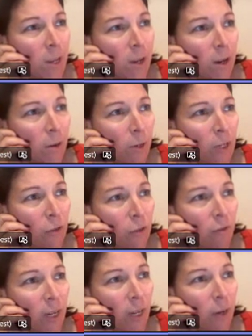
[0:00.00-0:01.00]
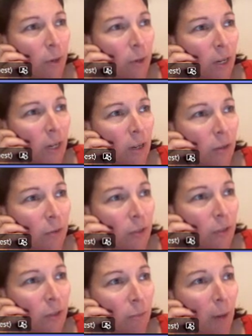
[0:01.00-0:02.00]
I wonder if anyone
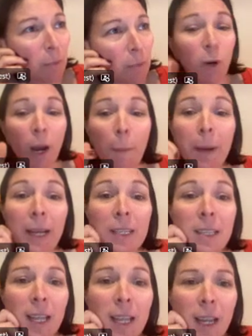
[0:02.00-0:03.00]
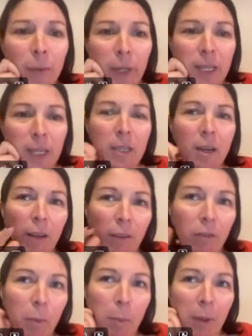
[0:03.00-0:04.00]
knows. Perhaps we'll come back to that, Louise, and I'll
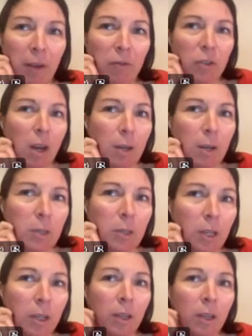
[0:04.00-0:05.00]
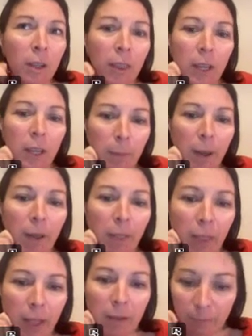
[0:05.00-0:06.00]
give them a bit of time to think about
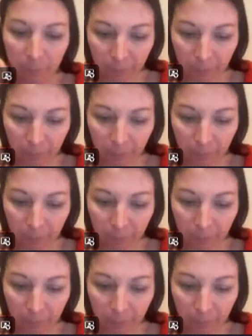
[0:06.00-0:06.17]
that.